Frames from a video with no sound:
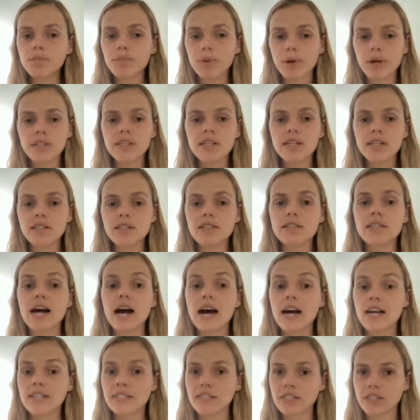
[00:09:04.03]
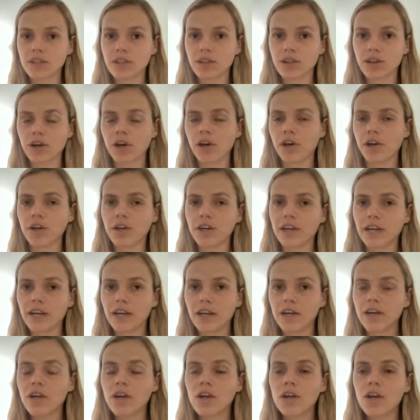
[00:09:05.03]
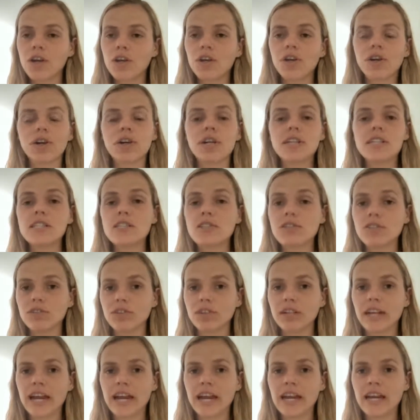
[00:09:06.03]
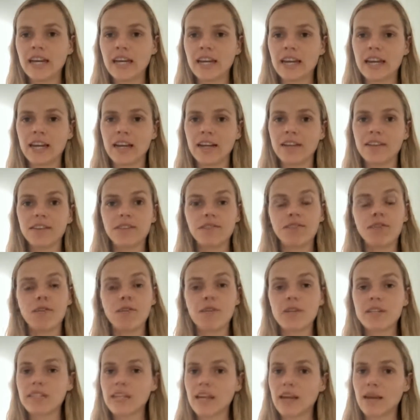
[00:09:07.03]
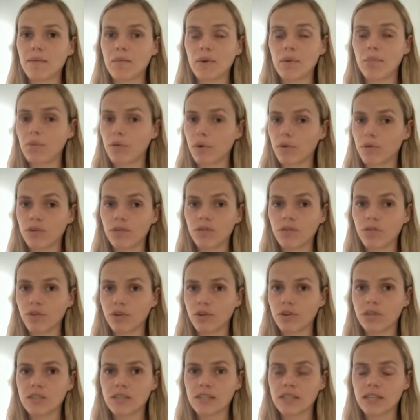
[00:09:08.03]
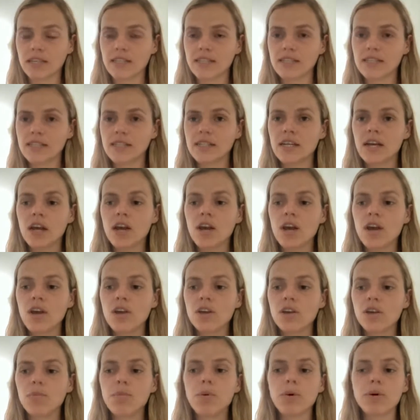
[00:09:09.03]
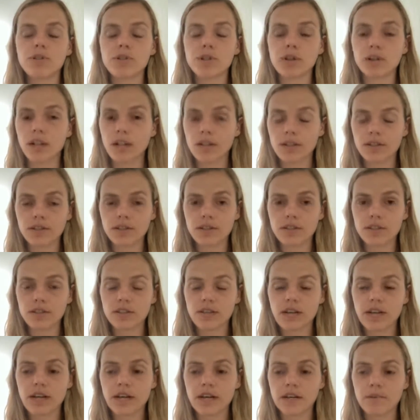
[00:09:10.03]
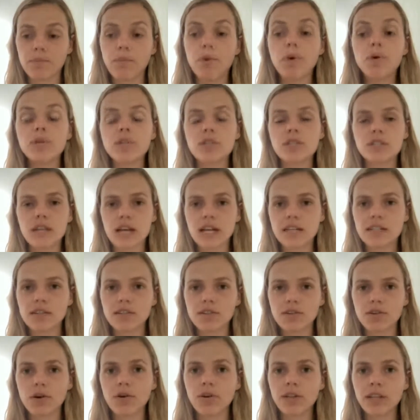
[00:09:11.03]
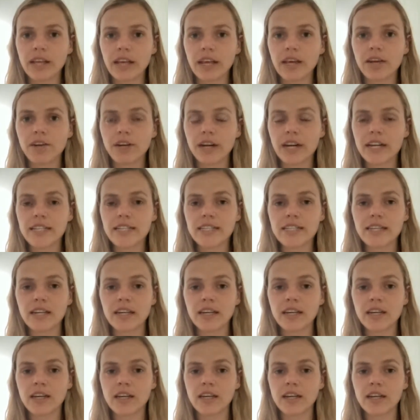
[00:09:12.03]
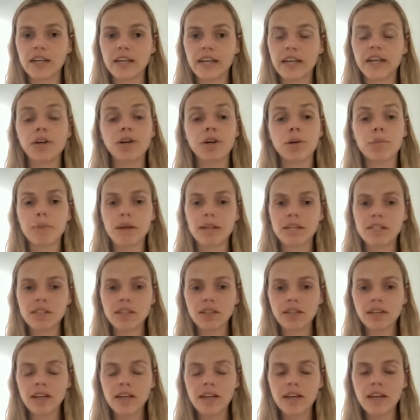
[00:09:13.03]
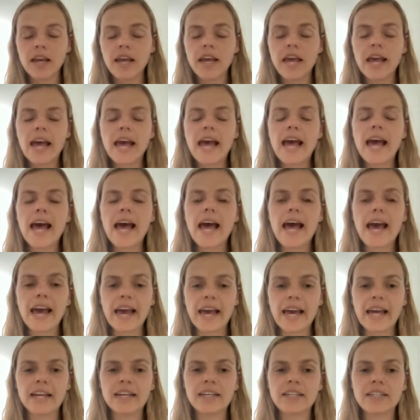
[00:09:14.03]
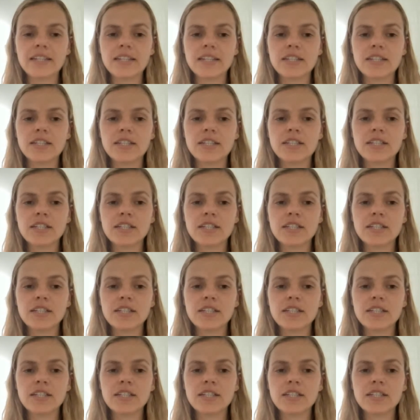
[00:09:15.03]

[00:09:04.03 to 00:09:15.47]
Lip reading: processes are still occurring. You're still eating from the same approved foods list. Your portion sizes are only increasing incrementally, and